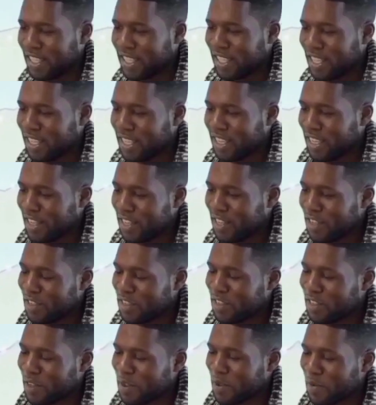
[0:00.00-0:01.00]
bet right
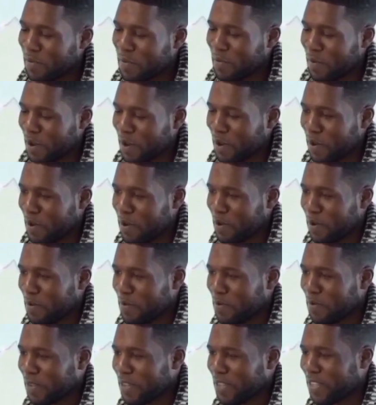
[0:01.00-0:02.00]
now.
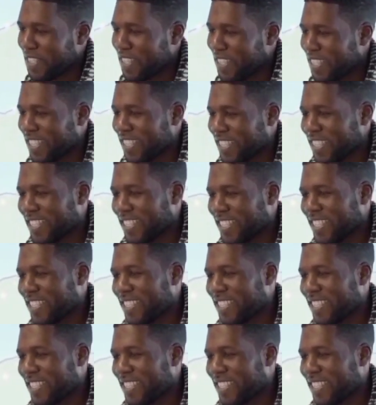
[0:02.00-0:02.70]
Should you put money into